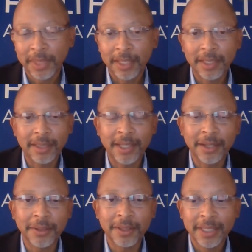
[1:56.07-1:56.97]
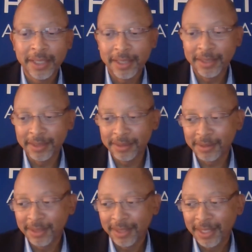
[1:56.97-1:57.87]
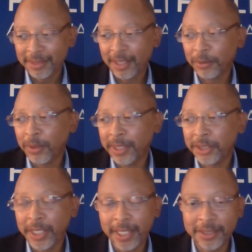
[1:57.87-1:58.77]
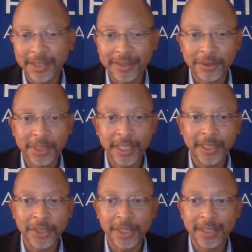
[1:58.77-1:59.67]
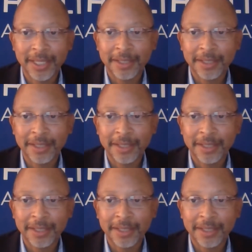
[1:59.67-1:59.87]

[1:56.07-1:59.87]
And then the other is, as a Health Law Education Association,